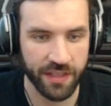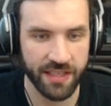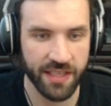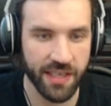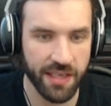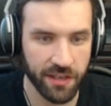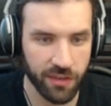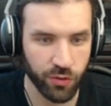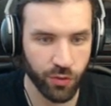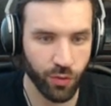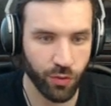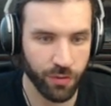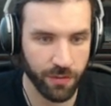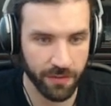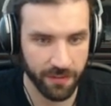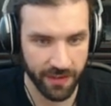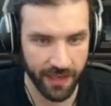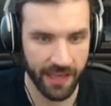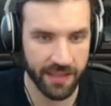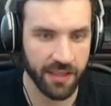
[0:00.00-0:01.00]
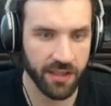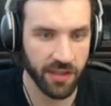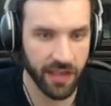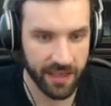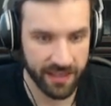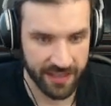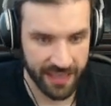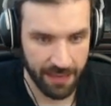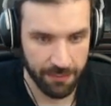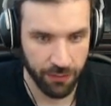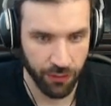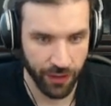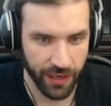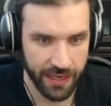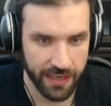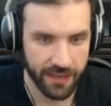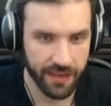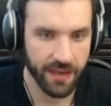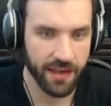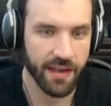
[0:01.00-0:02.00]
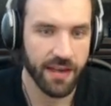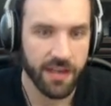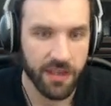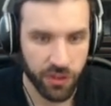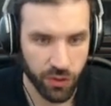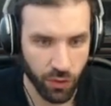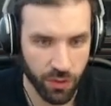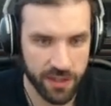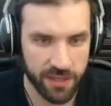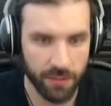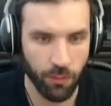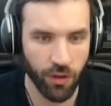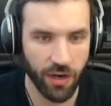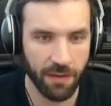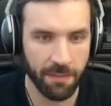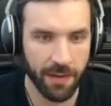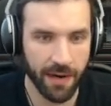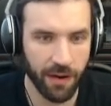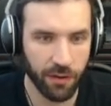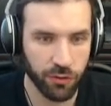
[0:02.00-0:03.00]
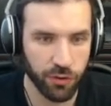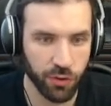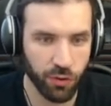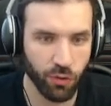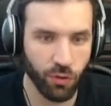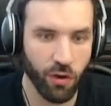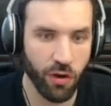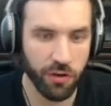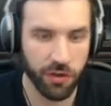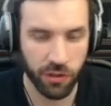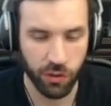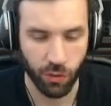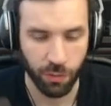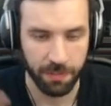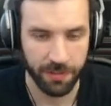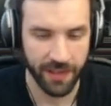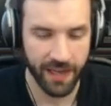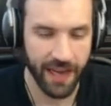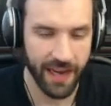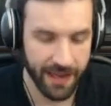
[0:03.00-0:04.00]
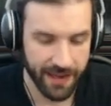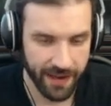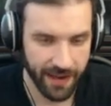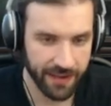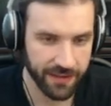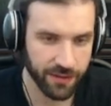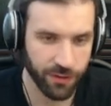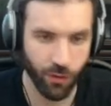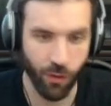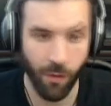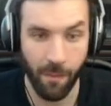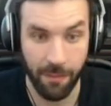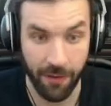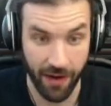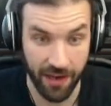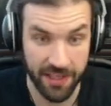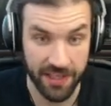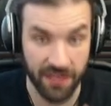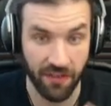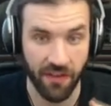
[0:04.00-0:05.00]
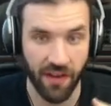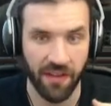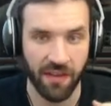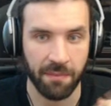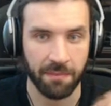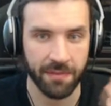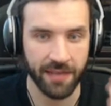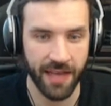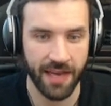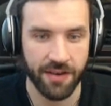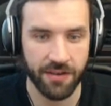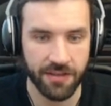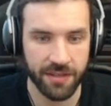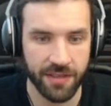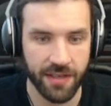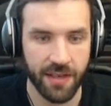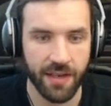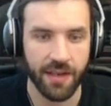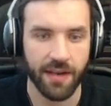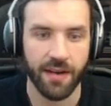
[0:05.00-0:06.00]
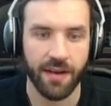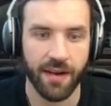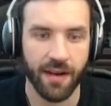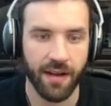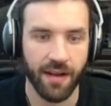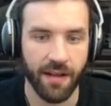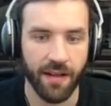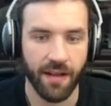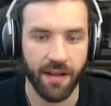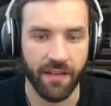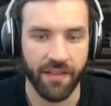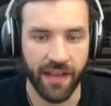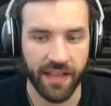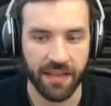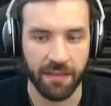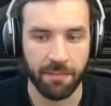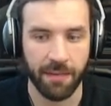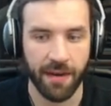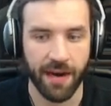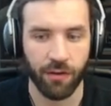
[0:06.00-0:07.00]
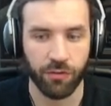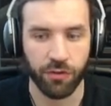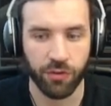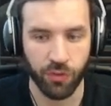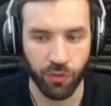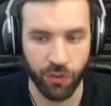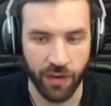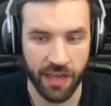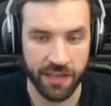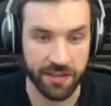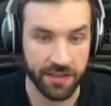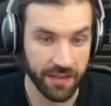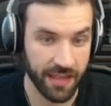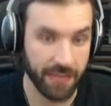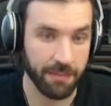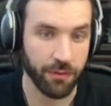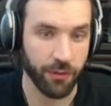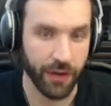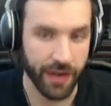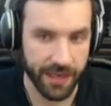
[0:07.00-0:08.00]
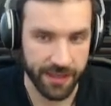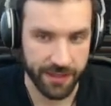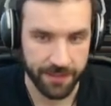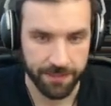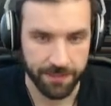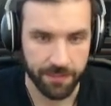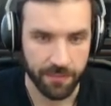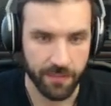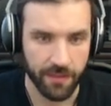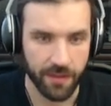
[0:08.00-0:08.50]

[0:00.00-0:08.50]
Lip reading: of a deal to get the next upgrade. So it's more about you learning to play and cooperating with other players than about you getting an upgrade.